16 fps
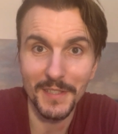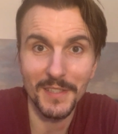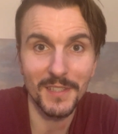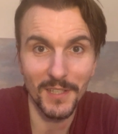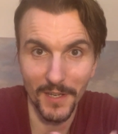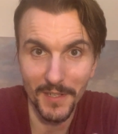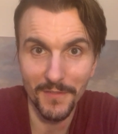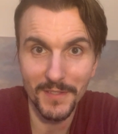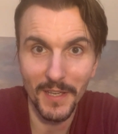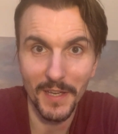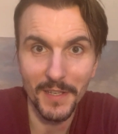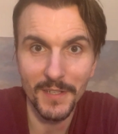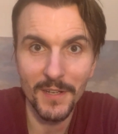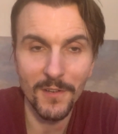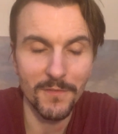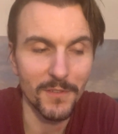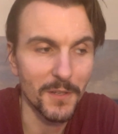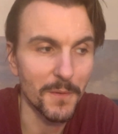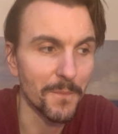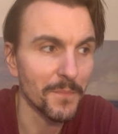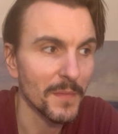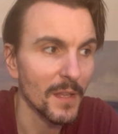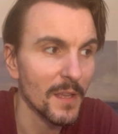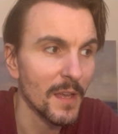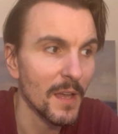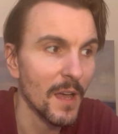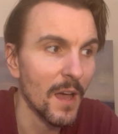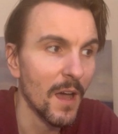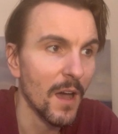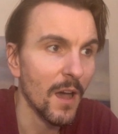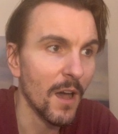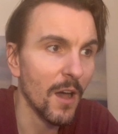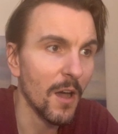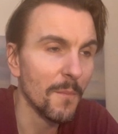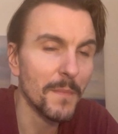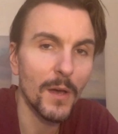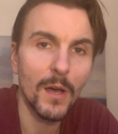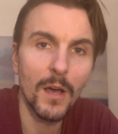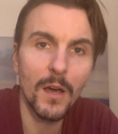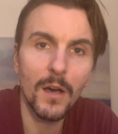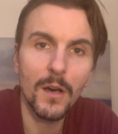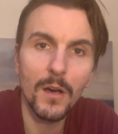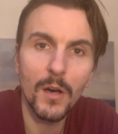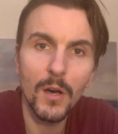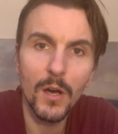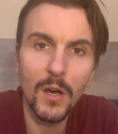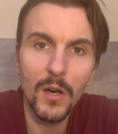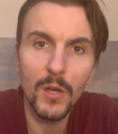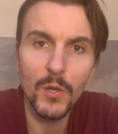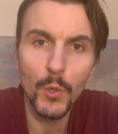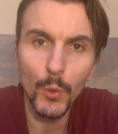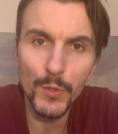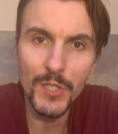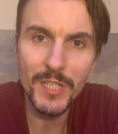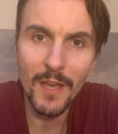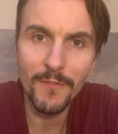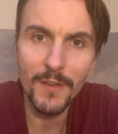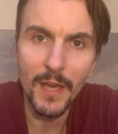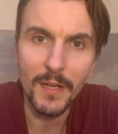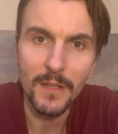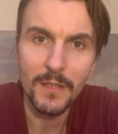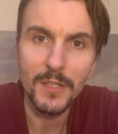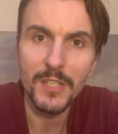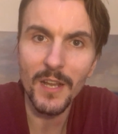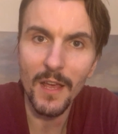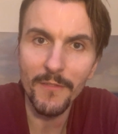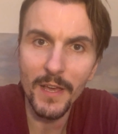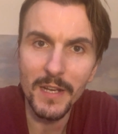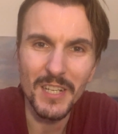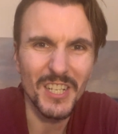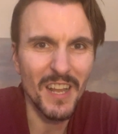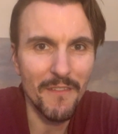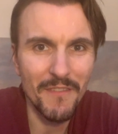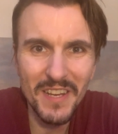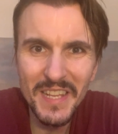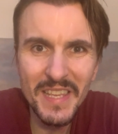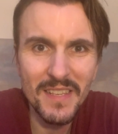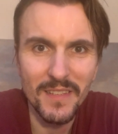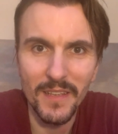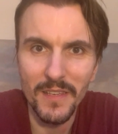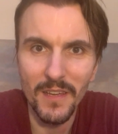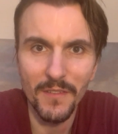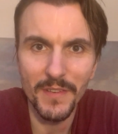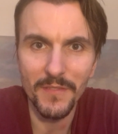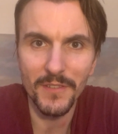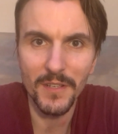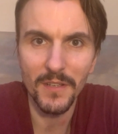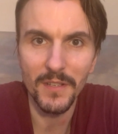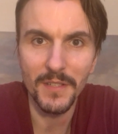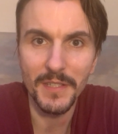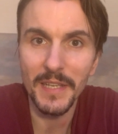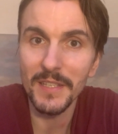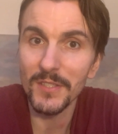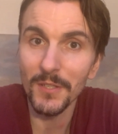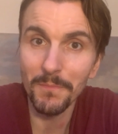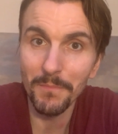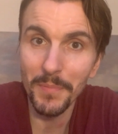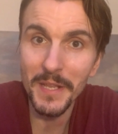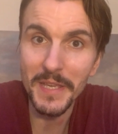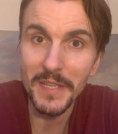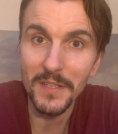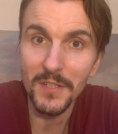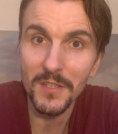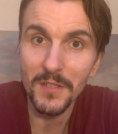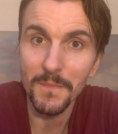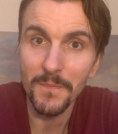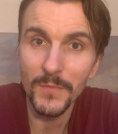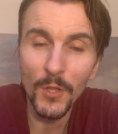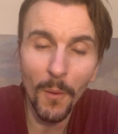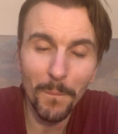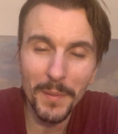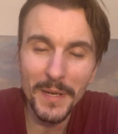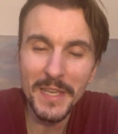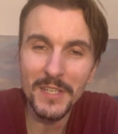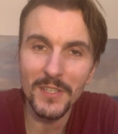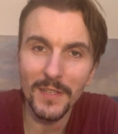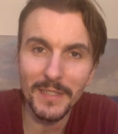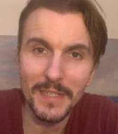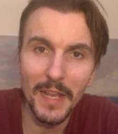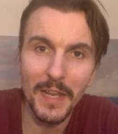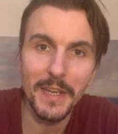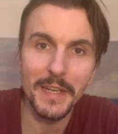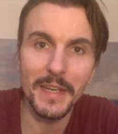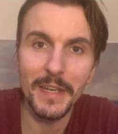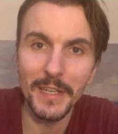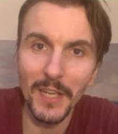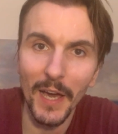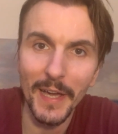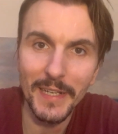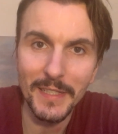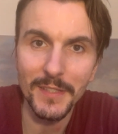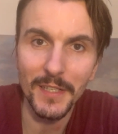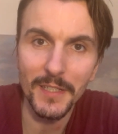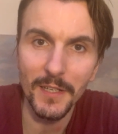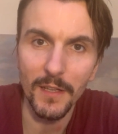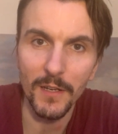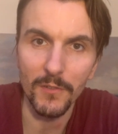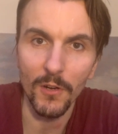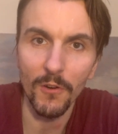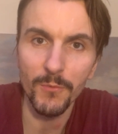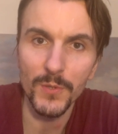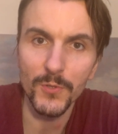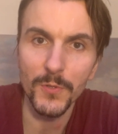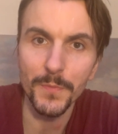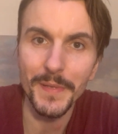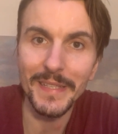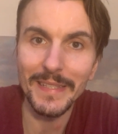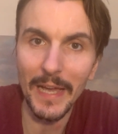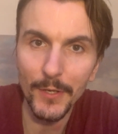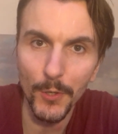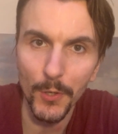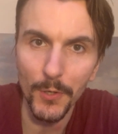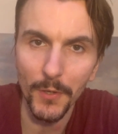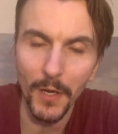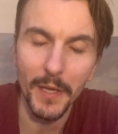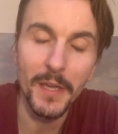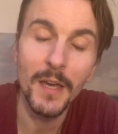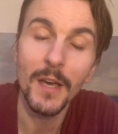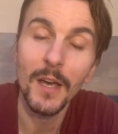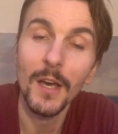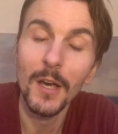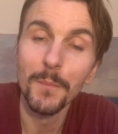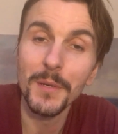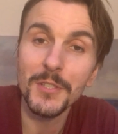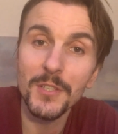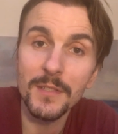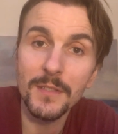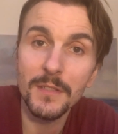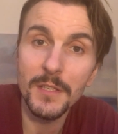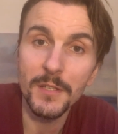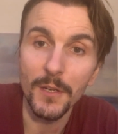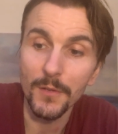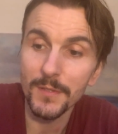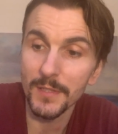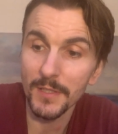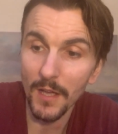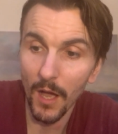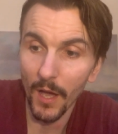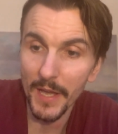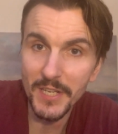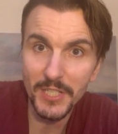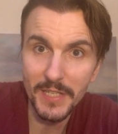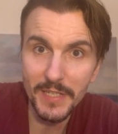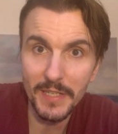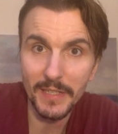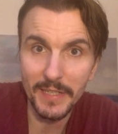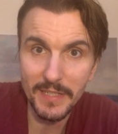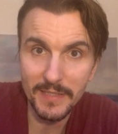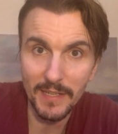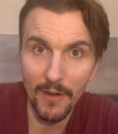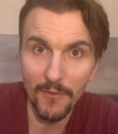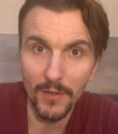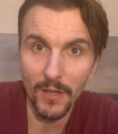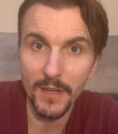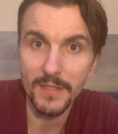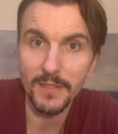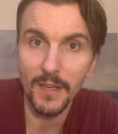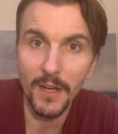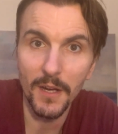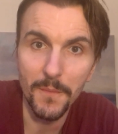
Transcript: It's kind of taken over. L'eau de Javel, Javel, javelise, I've even heard, is to bleach. Not bleach as in lighten the colour of, which would be décoloré, but just, you know, to hygienically sterilise.